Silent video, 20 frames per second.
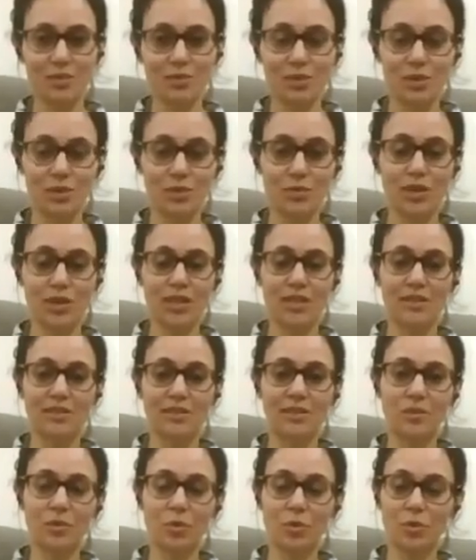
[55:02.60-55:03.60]
was quite
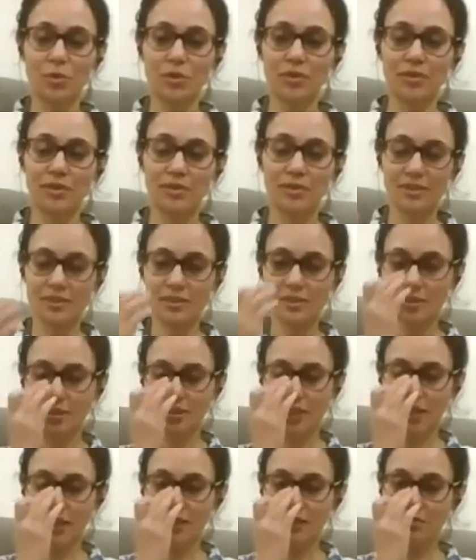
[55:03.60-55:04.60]
long. This
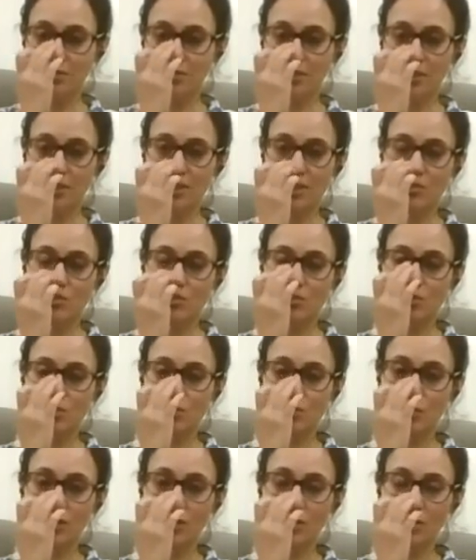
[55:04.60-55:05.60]
guided meditation was
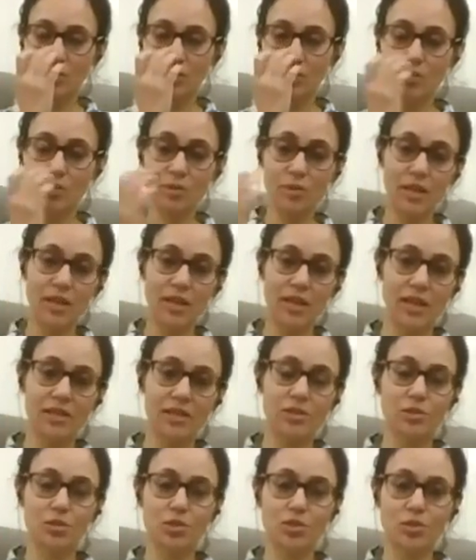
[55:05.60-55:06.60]
quite long, so I
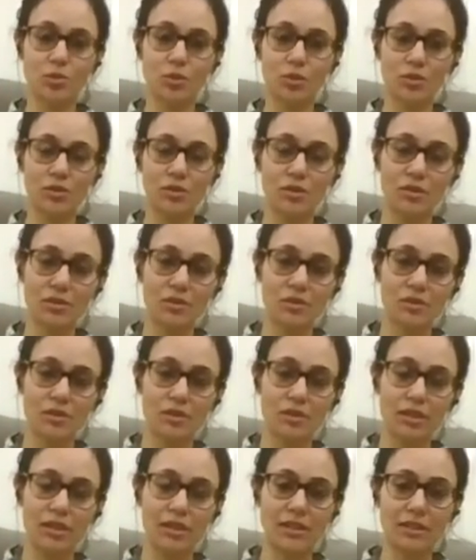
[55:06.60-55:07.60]
had to shorten it
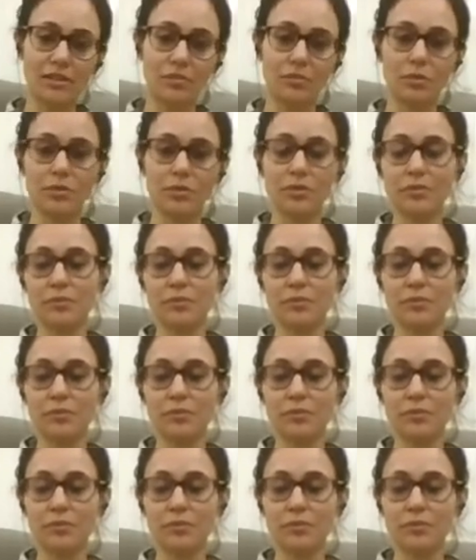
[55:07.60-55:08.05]
a little bit.